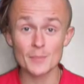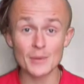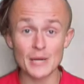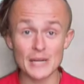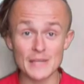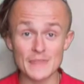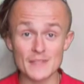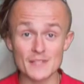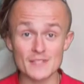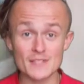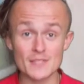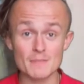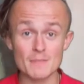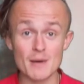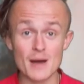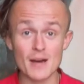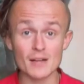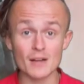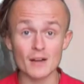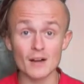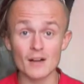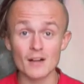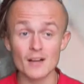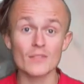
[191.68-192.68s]
but it doesn't
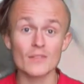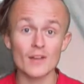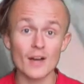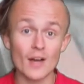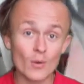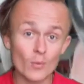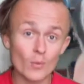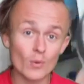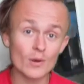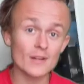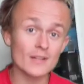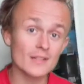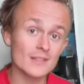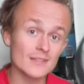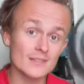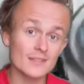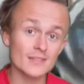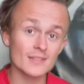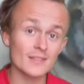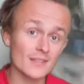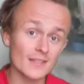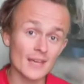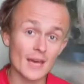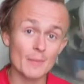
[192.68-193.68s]
matter. I wanted
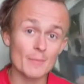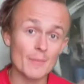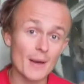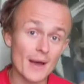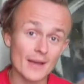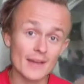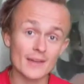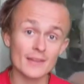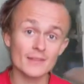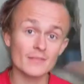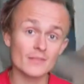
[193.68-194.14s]
to get back